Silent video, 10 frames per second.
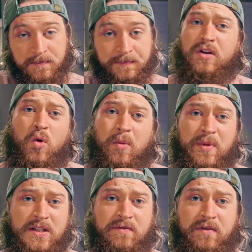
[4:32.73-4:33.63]
A few more
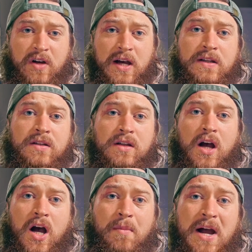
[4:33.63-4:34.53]
bits of advice.
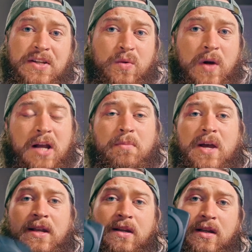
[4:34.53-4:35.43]
I do
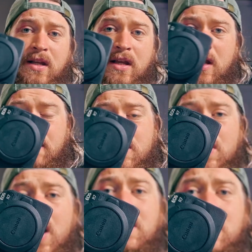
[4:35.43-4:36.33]
recommend, if you're
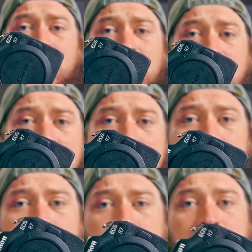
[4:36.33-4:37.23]
not using the
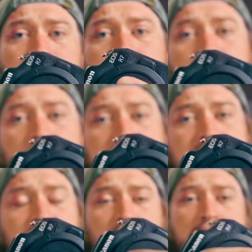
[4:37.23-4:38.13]
camera, put
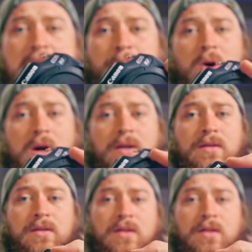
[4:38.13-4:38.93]
this little cap on